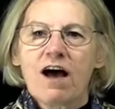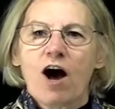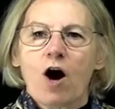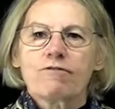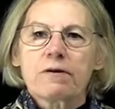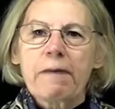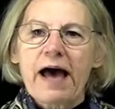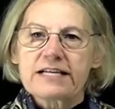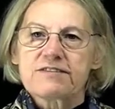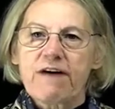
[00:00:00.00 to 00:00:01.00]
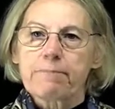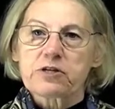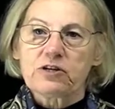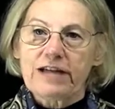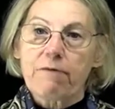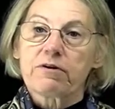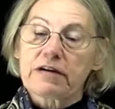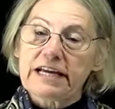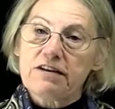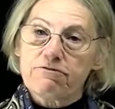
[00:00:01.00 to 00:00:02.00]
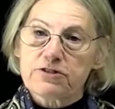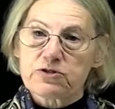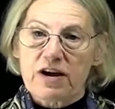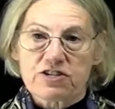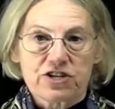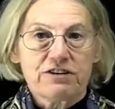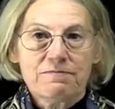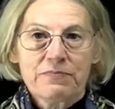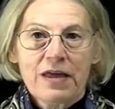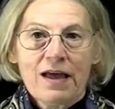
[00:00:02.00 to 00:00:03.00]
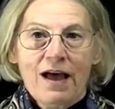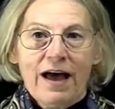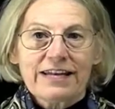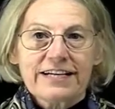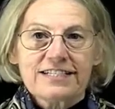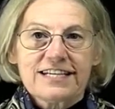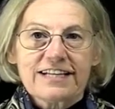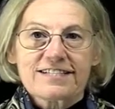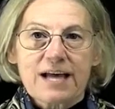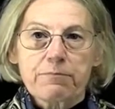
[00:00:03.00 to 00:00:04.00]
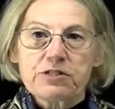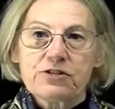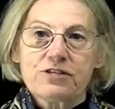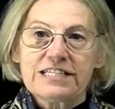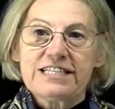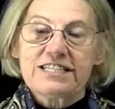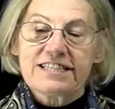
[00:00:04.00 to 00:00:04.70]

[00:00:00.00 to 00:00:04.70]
over a passive optical network infrastructure. I'd like to take this opportunity to